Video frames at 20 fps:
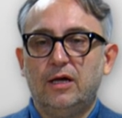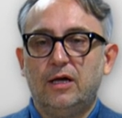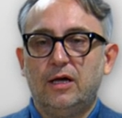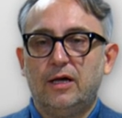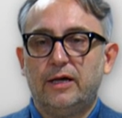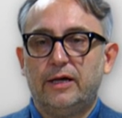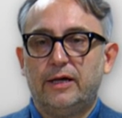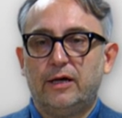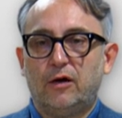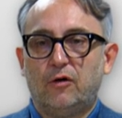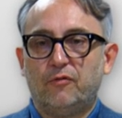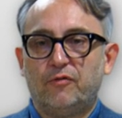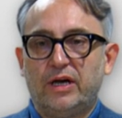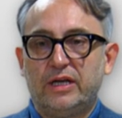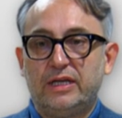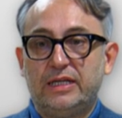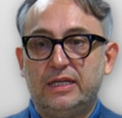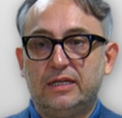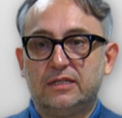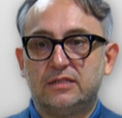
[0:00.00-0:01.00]
uh, of
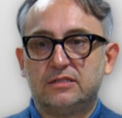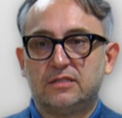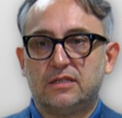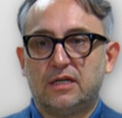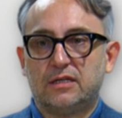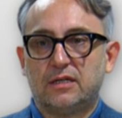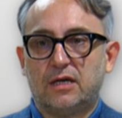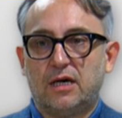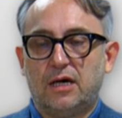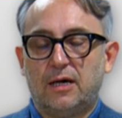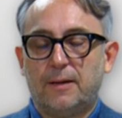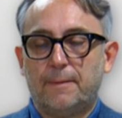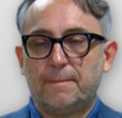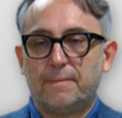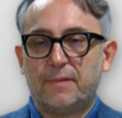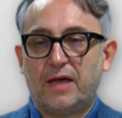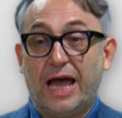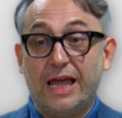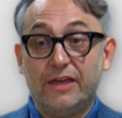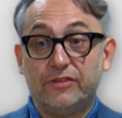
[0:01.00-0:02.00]
ideas that are,
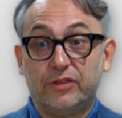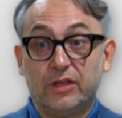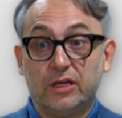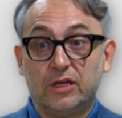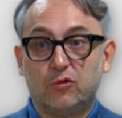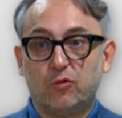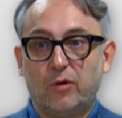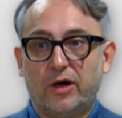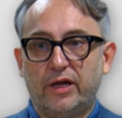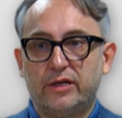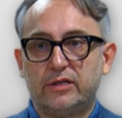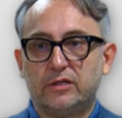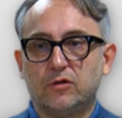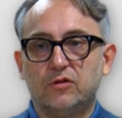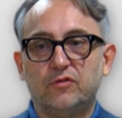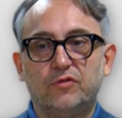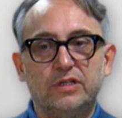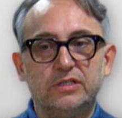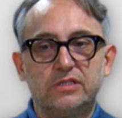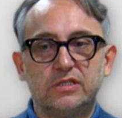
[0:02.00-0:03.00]
I think, quite
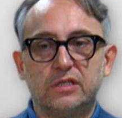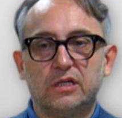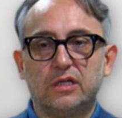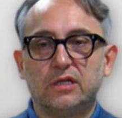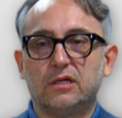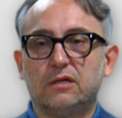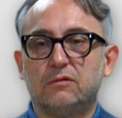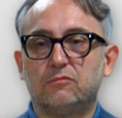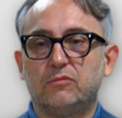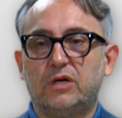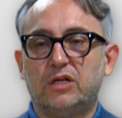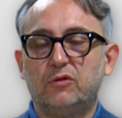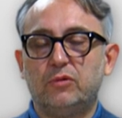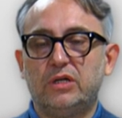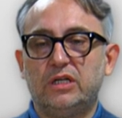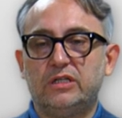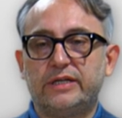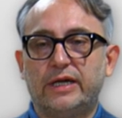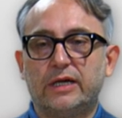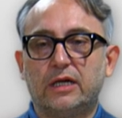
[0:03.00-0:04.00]
convincing when
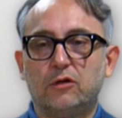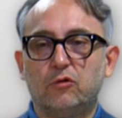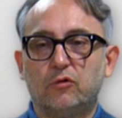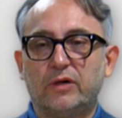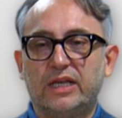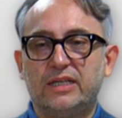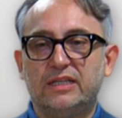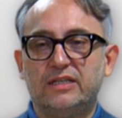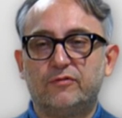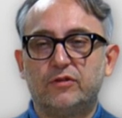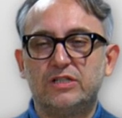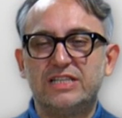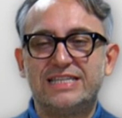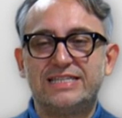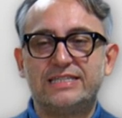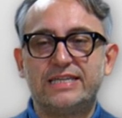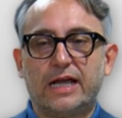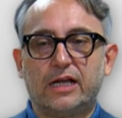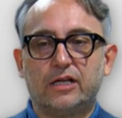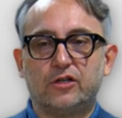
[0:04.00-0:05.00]
we take a look at different
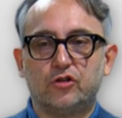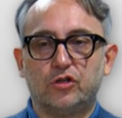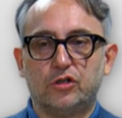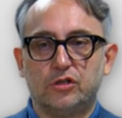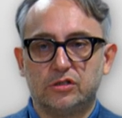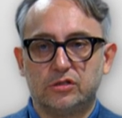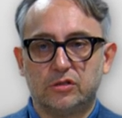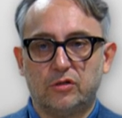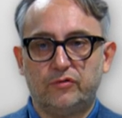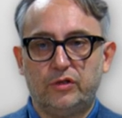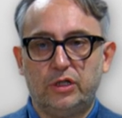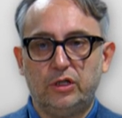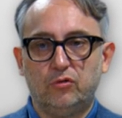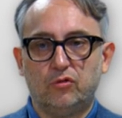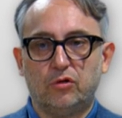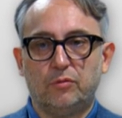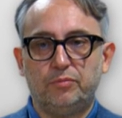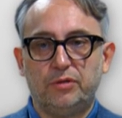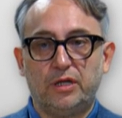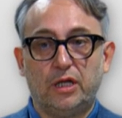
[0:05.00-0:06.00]
sectors of the
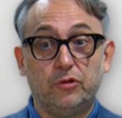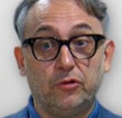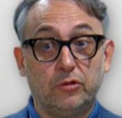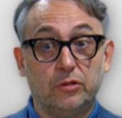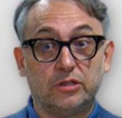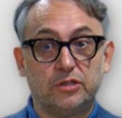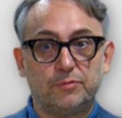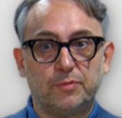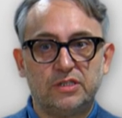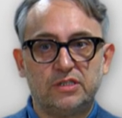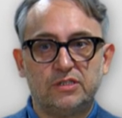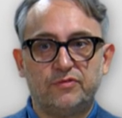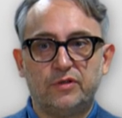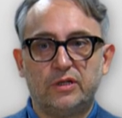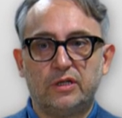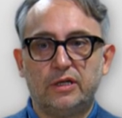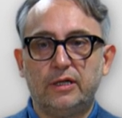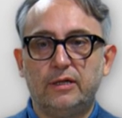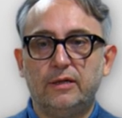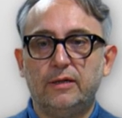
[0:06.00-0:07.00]
European Union
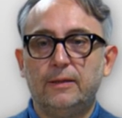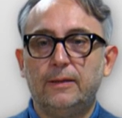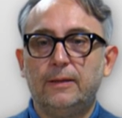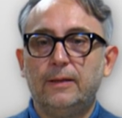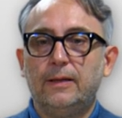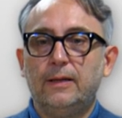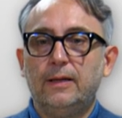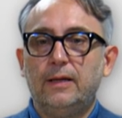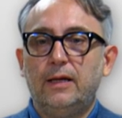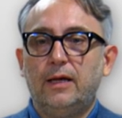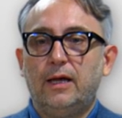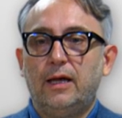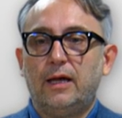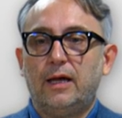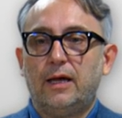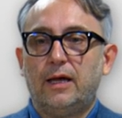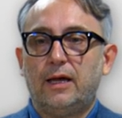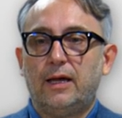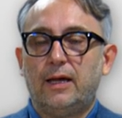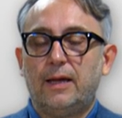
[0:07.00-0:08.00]
specifically,
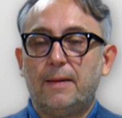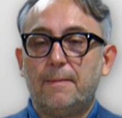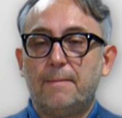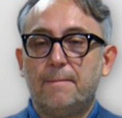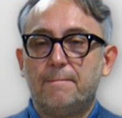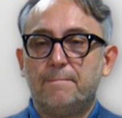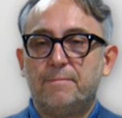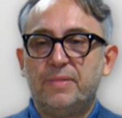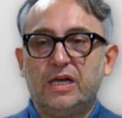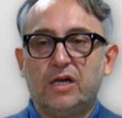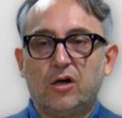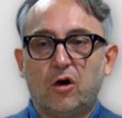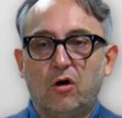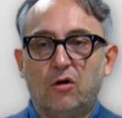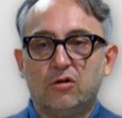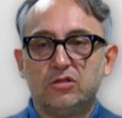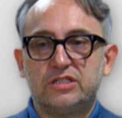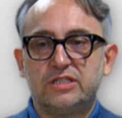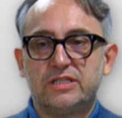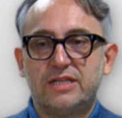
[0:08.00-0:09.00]
uh,
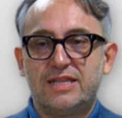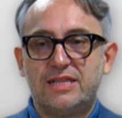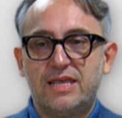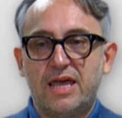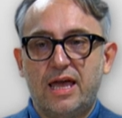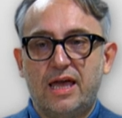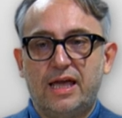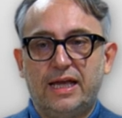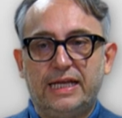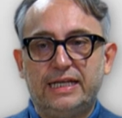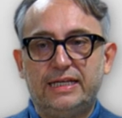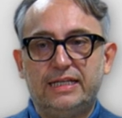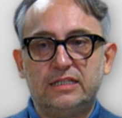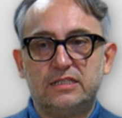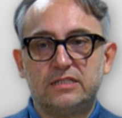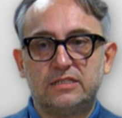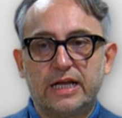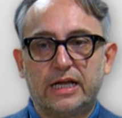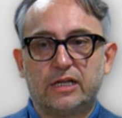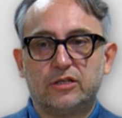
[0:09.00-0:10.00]
because there in these
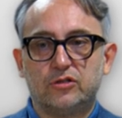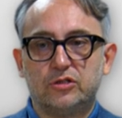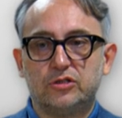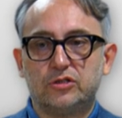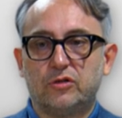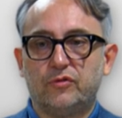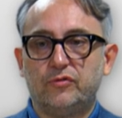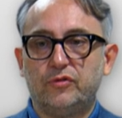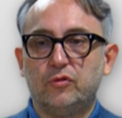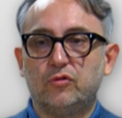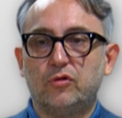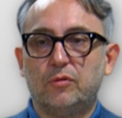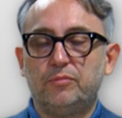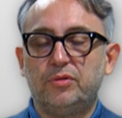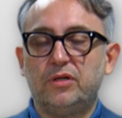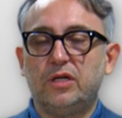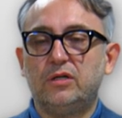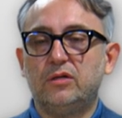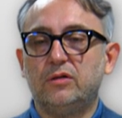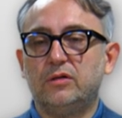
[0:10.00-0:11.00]
sectors of
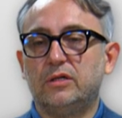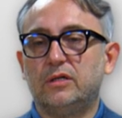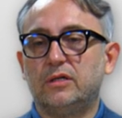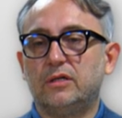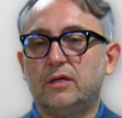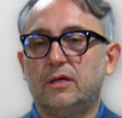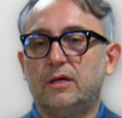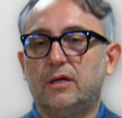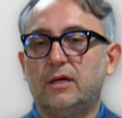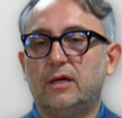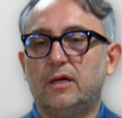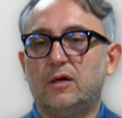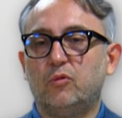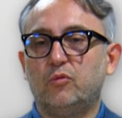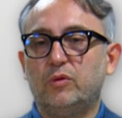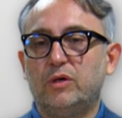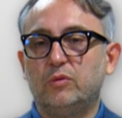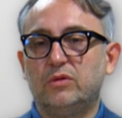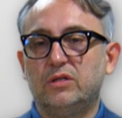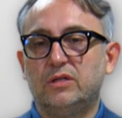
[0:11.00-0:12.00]
European Union uh,
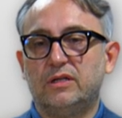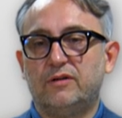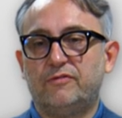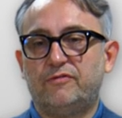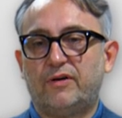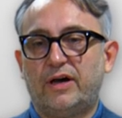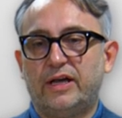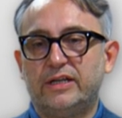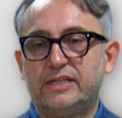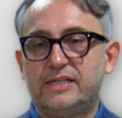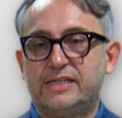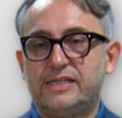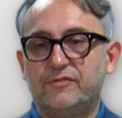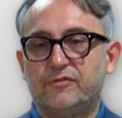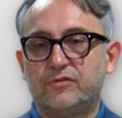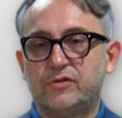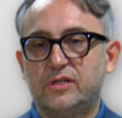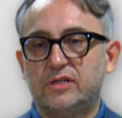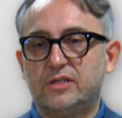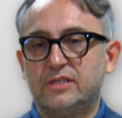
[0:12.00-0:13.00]
we will find
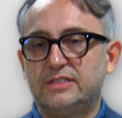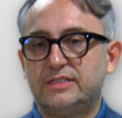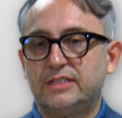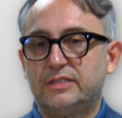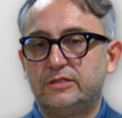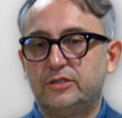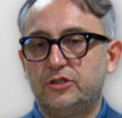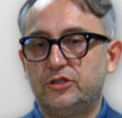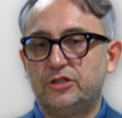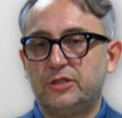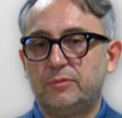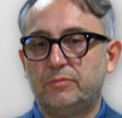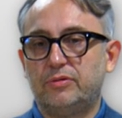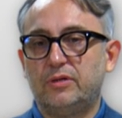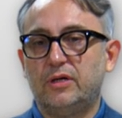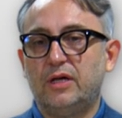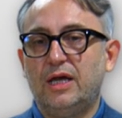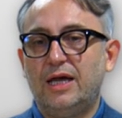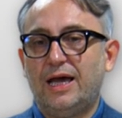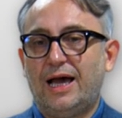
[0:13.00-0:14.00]
different citizenship
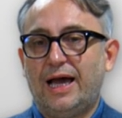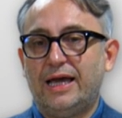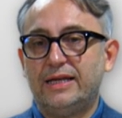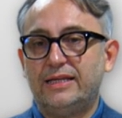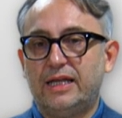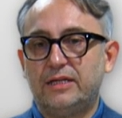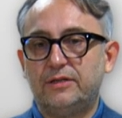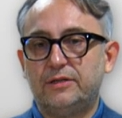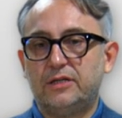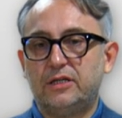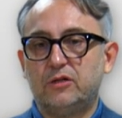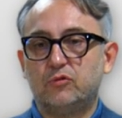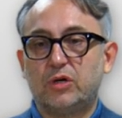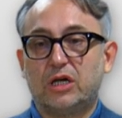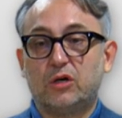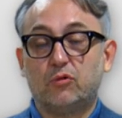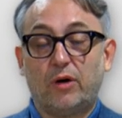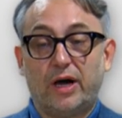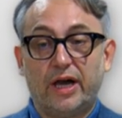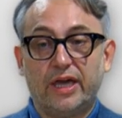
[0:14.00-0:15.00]
identity
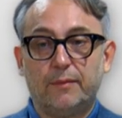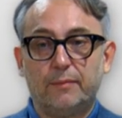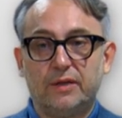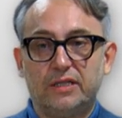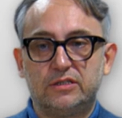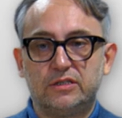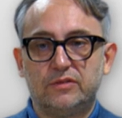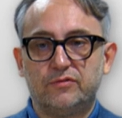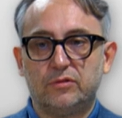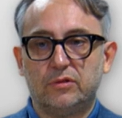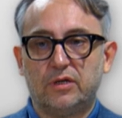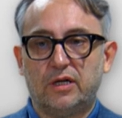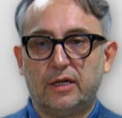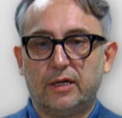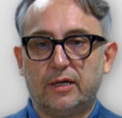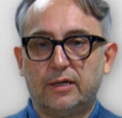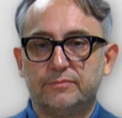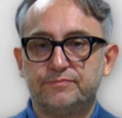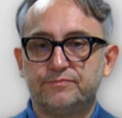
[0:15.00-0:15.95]
requirements, if you like.